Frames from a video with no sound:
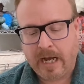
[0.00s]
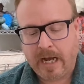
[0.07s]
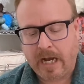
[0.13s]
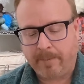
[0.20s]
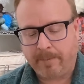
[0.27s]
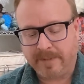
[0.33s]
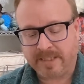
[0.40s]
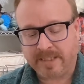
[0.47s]

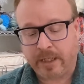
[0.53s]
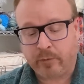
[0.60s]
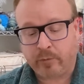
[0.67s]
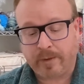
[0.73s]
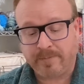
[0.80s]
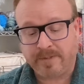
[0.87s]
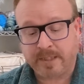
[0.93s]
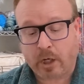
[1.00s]
mistake rib
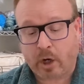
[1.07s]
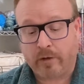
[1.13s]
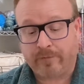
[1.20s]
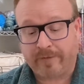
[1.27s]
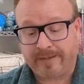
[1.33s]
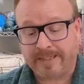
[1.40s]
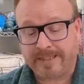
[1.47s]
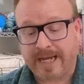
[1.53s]
scarf at
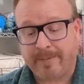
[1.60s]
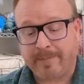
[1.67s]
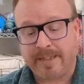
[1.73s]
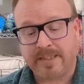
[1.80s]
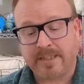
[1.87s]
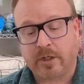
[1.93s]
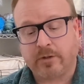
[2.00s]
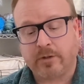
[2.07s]
the time I
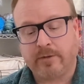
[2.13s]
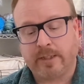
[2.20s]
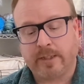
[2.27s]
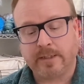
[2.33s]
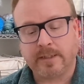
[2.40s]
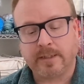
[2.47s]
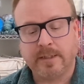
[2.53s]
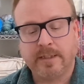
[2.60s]
started
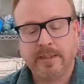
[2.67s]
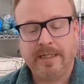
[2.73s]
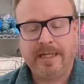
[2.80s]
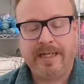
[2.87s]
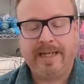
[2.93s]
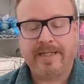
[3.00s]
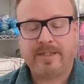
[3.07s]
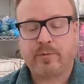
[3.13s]
this,
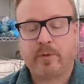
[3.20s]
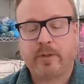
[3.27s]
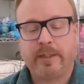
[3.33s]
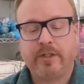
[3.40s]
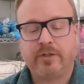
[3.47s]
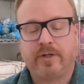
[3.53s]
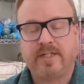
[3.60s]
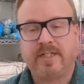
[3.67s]
it's really
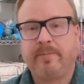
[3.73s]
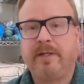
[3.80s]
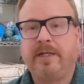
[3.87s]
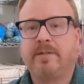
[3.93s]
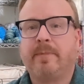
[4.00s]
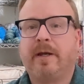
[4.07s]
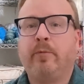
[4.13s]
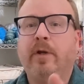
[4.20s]
interesting because my
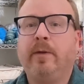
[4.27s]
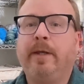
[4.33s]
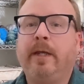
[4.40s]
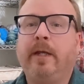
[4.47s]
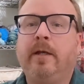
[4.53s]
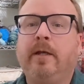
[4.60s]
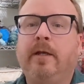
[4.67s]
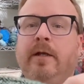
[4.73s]
ribbing,
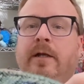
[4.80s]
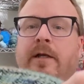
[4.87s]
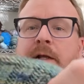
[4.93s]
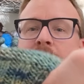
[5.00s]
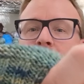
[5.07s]
there are